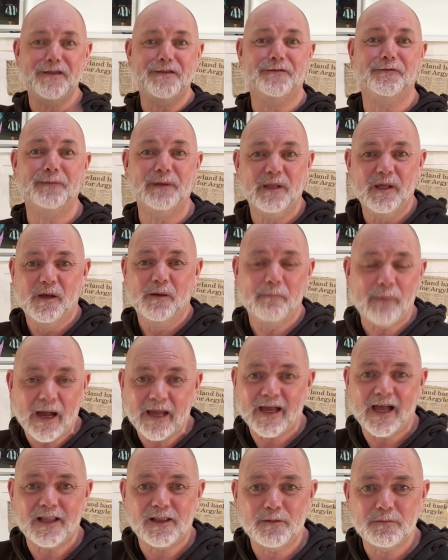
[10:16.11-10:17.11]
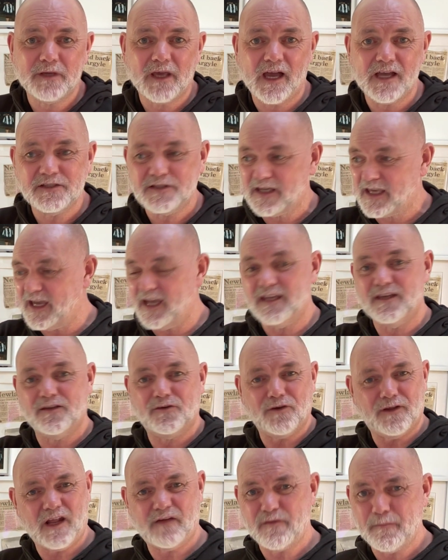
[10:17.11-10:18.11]
You know, back at them, guys, okay, you've
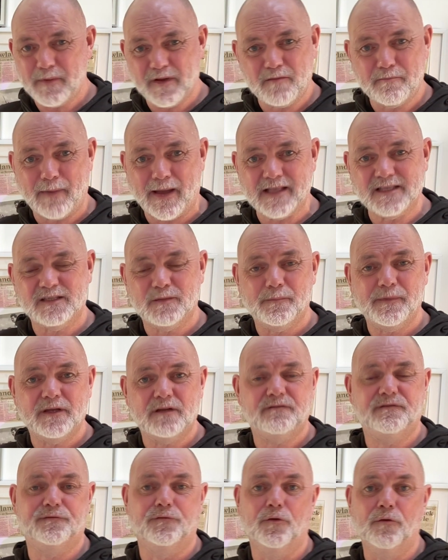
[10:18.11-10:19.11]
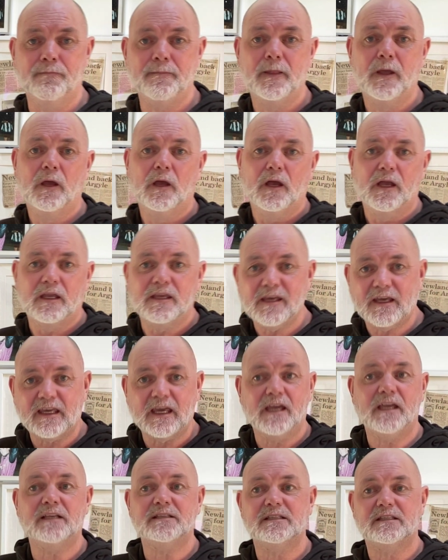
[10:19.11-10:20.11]
got to have a bit of banter, a bit of fun,
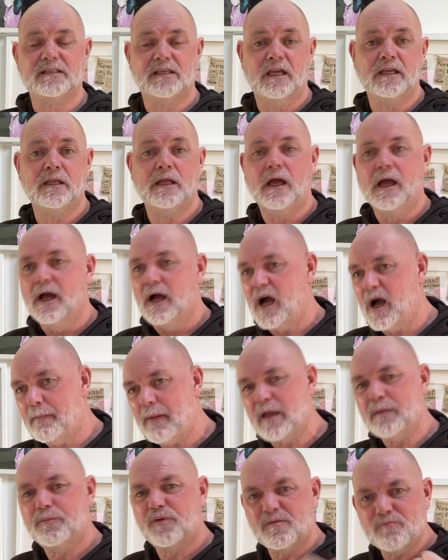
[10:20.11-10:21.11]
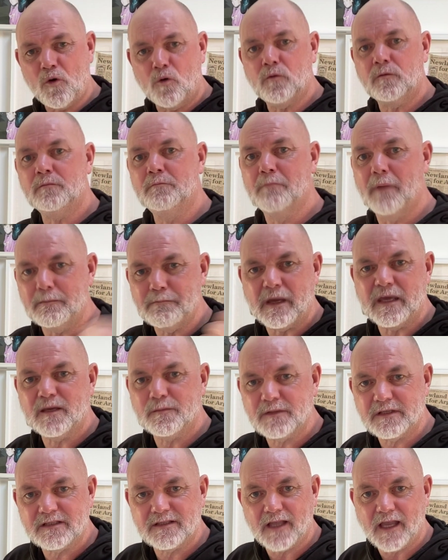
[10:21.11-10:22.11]
okay, as I say, am I promoting making
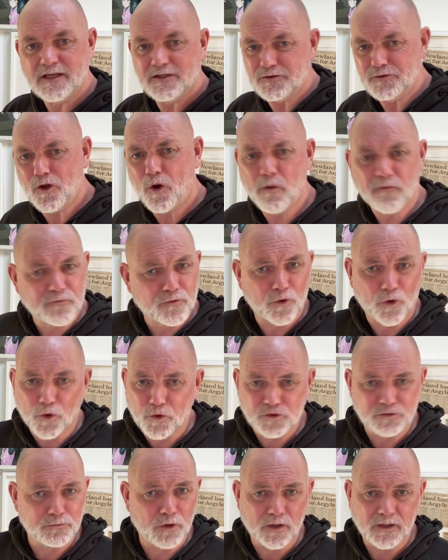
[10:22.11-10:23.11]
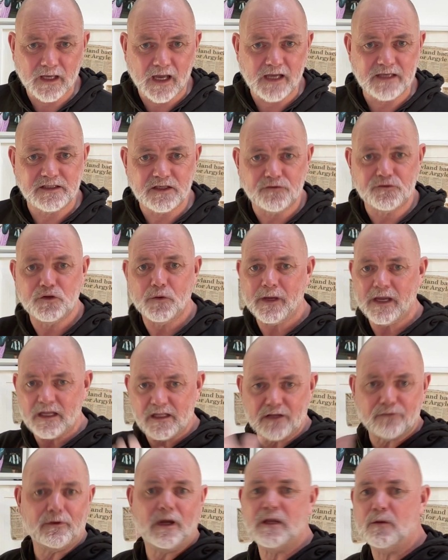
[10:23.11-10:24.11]
mistakes? No, of course not, guys, you do it in
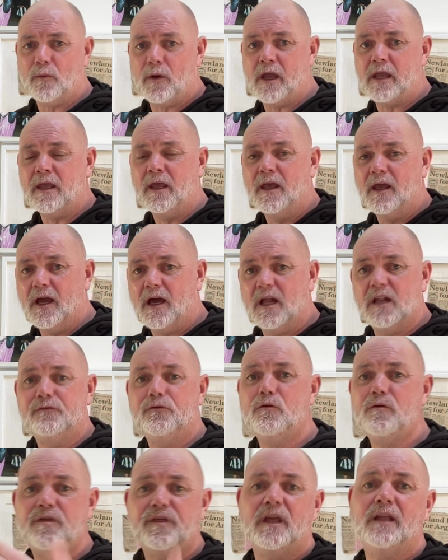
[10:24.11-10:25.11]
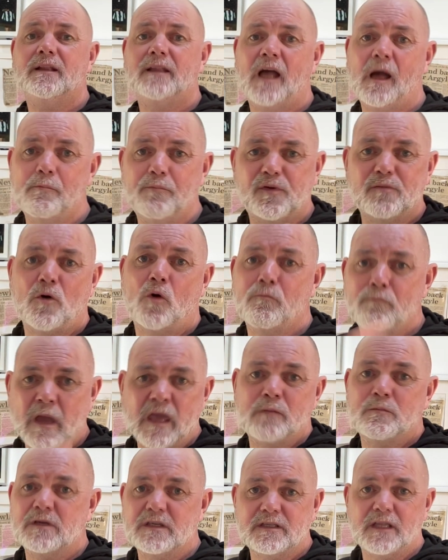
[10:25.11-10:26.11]
the right way, and if you think that I'm promoting
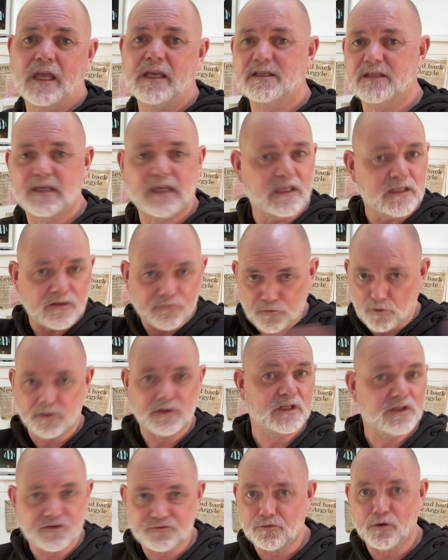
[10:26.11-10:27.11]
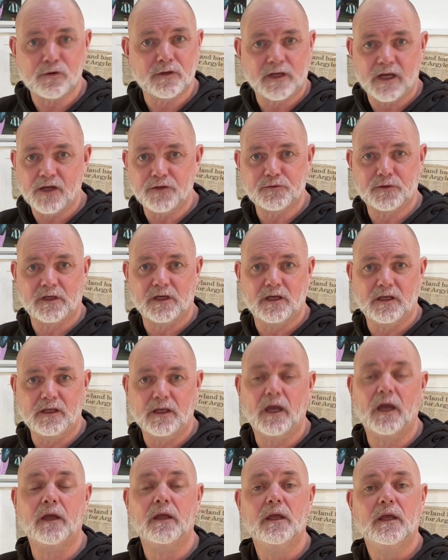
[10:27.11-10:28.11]
making mistakes, again, you've got this wrong, guys, okay, yeah.